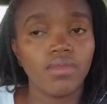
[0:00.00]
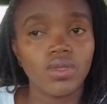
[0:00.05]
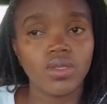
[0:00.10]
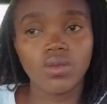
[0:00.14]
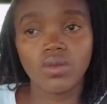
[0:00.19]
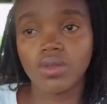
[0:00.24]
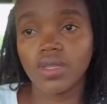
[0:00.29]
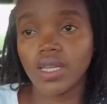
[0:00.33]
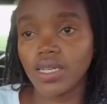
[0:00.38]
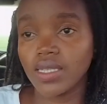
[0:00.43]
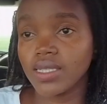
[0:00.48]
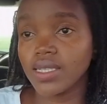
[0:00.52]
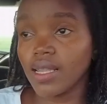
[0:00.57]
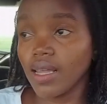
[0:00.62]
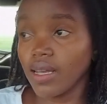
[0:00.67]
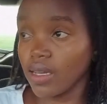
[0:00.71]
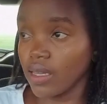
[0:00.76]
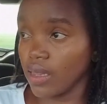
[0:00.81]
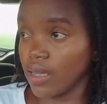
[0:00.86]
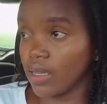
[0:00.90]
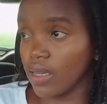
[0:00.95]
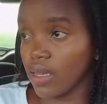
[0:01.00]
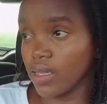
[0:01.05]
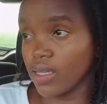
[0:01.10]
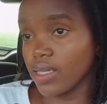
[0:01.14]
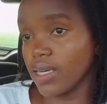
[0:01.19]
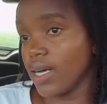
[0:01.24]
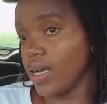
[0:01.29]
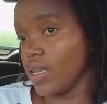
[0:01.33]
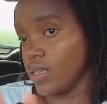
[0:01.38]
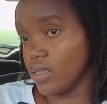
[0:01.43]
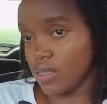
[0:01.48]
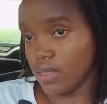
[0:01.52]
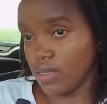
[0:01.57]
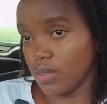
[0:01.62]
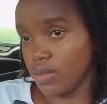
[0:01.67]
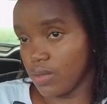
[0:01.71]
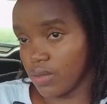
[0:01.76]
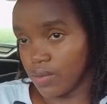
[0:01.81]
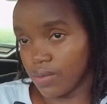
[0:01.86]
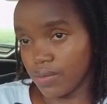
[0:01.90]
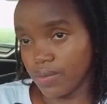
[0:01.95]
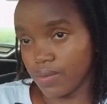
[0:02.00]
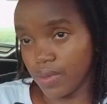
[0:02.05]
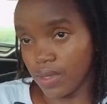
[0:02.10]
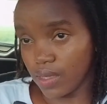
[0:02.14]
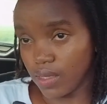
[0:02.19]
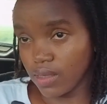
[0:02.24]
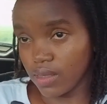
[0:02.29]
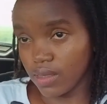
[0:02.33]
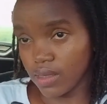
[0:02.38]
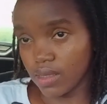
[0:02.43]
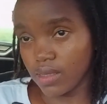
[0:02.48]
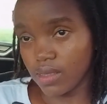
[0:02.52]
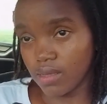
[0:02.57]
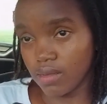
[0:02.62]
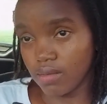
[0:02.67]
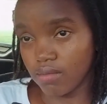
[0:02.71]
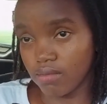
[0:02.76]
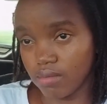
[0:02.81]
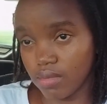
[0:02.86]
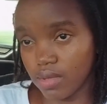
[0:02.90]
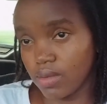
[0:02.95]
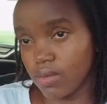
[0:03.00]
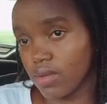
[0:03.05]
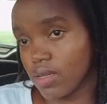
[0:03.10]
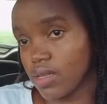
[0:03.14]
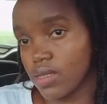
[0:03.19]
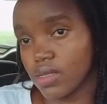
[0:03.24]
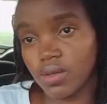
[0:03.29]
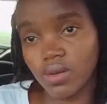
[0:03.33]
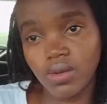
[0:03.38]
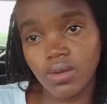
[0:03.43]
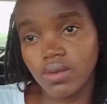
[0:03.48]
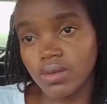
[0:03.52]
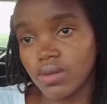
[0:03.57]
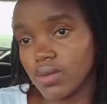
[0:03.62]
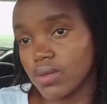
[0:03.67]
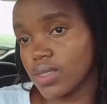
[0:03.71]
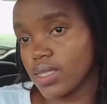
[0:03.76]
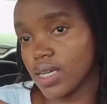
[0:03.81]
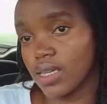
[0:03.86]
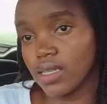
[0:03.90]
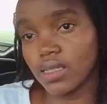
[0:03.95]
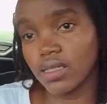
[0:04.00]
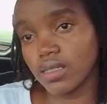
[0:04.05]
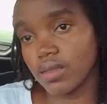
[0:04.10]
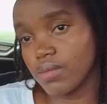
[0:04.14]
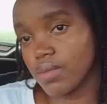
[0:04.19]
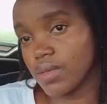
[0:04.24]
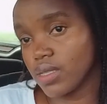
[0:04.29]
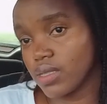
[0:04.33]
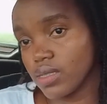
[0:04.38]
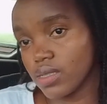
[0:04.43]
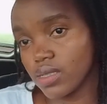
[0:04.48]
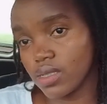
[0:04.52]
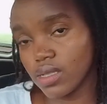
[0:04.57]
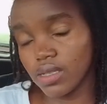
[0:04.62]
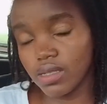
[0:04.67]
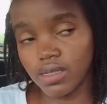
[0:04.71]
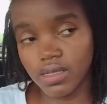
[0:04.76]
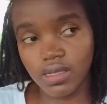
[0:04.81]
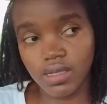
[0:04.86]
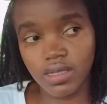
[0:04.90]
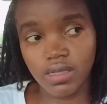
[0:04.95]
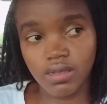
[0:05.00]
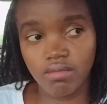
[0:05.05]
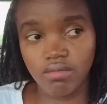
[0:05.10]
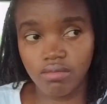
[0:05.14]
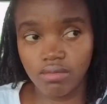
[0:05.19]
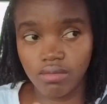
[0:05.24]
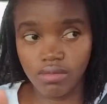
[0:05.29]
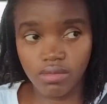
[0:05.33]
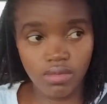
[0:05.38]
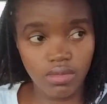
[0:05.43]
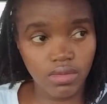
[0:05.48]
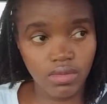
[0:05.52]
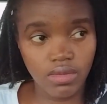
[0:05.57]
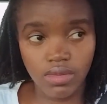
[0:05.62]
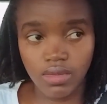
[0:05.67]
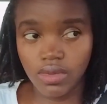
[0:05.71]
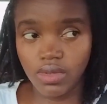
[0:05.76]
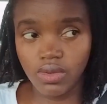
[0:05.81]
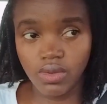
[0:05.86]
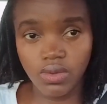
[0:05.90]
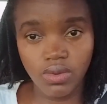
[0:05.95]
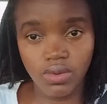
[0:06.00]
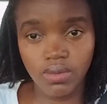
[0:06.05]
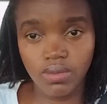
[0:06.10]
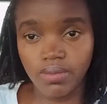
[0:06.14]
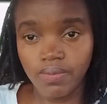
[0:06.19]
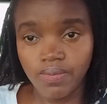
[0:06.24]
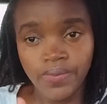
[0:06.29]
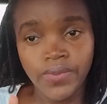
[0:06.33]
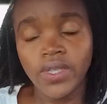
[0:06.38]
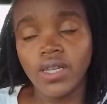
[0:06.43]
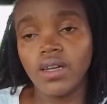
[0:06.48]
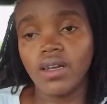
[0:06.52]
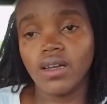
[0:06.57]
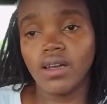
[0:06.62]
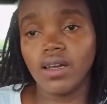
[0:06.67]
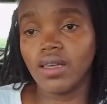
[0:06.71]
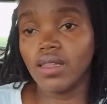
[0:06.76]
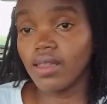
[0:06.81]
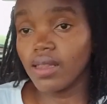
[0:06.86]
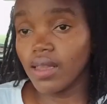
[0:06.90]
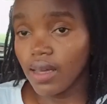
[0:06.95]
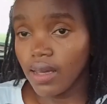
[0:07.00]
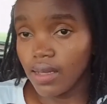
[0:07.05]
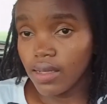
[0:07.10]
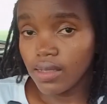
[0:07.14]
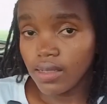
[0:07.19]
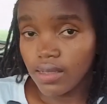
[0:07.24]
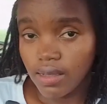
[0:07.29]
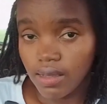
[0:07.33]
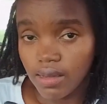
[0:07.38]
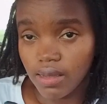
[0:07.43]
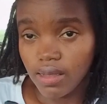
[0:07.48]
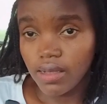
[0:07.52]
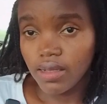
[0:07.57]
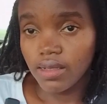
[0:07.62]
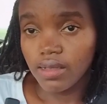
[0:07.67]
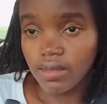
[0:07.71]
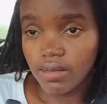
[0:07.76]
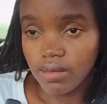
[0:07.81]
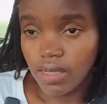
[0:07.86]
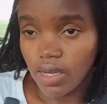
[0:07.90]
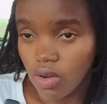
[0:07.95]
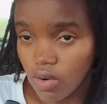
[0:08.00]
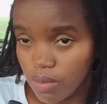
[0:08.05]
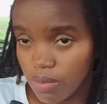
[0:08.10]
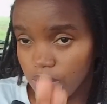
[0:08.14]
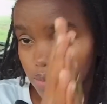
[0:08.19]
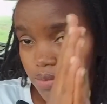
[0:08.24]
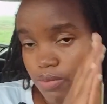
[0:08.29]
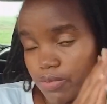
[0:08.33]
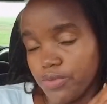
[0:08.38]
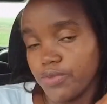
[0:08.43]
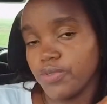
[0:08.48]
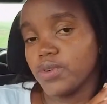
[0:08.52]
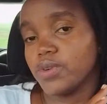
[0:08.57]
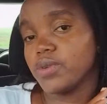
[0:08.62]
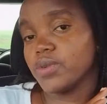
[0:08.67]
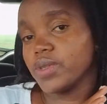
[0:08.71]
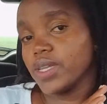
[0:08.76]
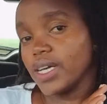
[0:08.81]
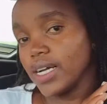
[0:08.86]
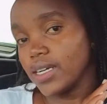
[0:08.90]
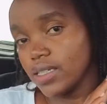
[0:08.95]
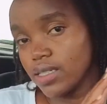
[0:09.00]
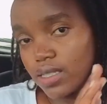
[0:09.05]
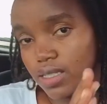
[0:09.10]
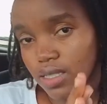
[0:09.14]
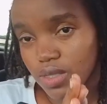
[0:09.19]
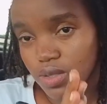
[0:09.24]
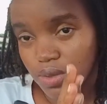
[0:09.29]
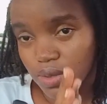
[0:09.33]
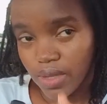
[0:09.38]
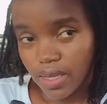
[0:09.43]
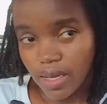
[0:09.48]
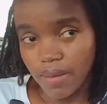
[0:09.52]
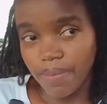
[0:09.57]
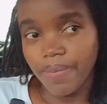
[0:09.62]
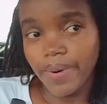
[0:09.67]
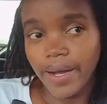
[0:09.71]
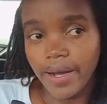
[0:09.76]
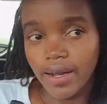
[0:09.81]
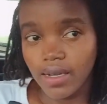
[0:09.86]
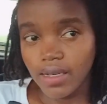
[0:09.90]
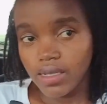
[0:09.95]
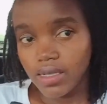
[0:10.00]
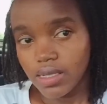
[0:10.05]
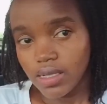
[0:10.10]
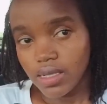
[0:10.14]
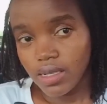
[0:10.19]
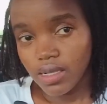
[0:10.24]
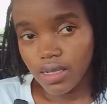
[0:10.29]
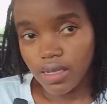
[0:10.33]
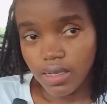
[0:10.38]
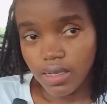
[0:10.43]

So that's like the legality of things. So there's all those agreements and, you know. And then now for the architect on their part,